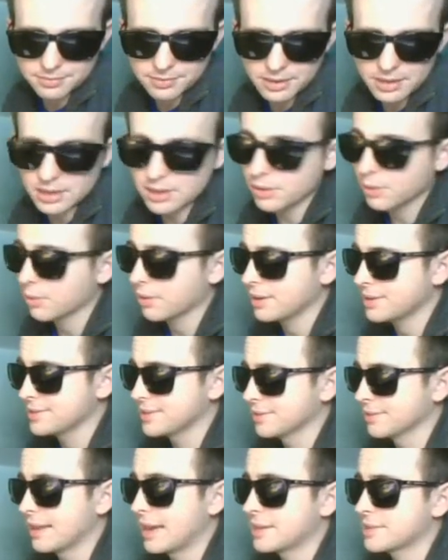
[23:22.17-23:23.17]
Igor is
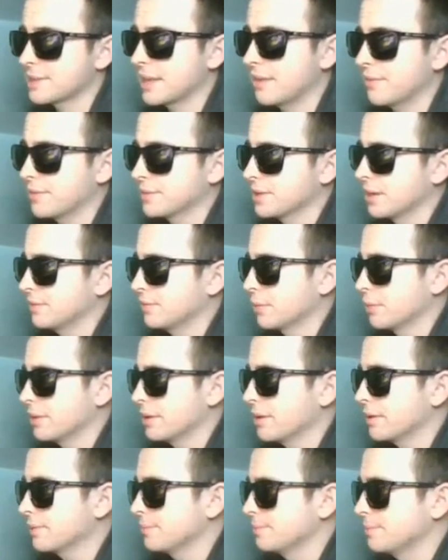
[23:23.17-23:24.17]
the last game for top 4
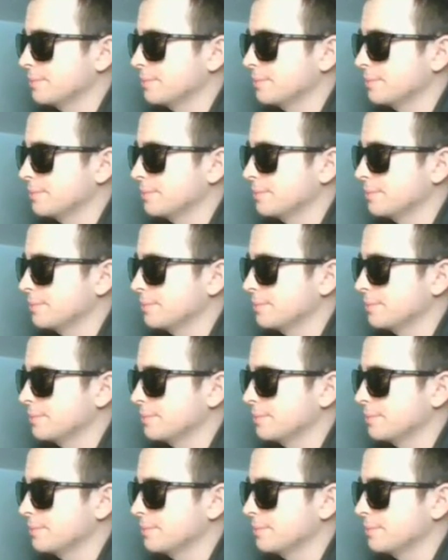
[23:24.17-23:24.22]
here.